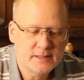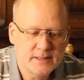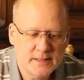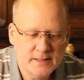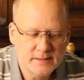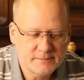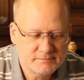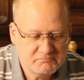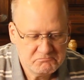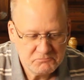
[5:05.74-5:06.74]

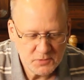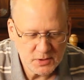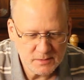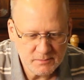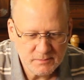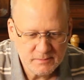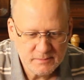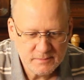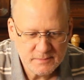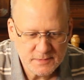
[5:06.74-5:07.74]
You can
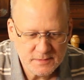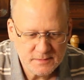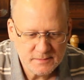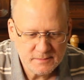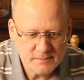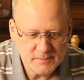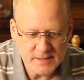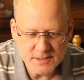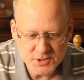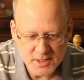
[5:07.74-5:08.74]
be
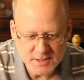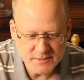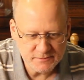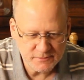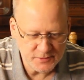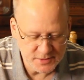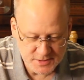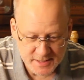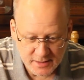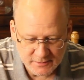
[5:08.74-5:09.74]
the judge for
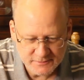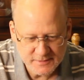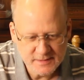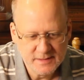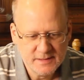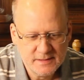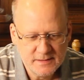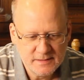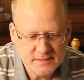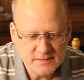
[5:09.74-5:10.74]
yourself
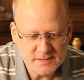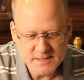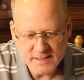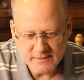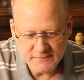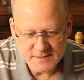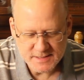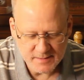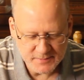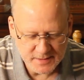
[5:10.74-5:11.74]
to see if it's
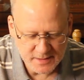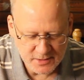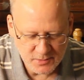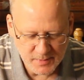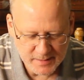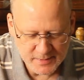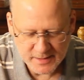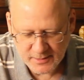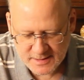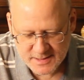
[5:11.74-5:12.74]
something that you might be
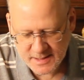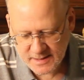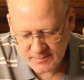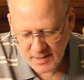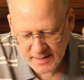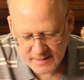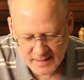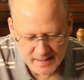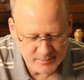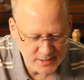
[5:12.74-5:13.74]
interested in buying a
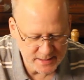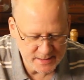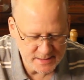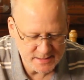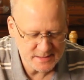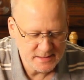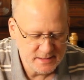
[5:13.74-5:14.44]
camera like this